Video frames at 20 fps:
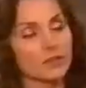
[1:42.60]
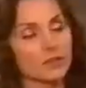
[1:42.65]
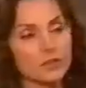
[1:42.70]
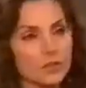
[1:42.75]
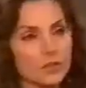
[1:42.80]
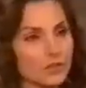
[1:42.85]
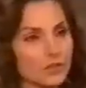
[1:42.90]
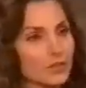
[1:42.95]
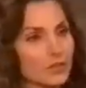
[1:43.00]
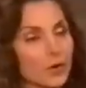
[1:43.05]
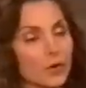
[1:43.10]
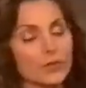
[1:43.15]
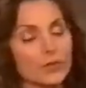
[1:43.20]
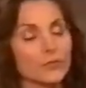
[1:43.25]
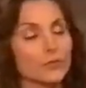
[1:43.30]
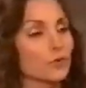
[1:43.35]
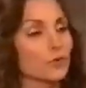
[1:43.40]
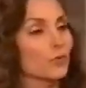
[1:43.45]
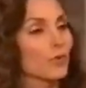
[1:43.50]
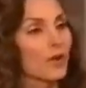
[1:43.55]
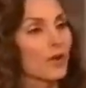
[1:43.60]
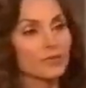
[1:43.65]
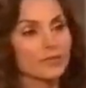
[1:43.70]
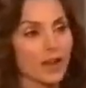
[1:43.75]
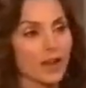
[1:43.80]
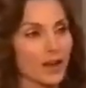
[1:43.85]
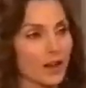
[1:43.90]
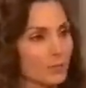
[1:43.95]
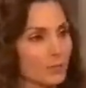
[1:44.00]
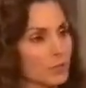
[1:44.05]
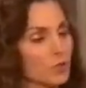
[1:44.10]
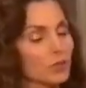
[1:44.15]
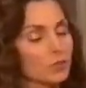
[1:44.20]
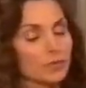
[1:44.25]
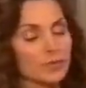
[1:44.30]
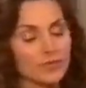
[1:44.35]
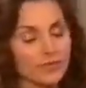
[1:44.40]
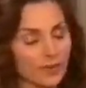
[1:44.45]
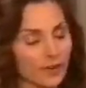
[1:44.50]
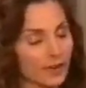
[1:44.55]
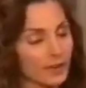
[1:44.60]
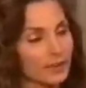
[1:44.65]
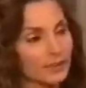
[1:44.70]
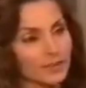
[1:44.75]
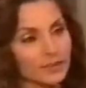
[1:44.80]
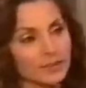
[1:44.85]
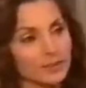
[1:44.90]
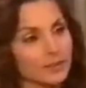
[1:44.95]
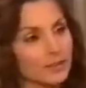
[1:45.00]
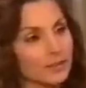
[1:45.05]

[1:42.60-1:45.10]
She's just going through a rough time. She'll be fine.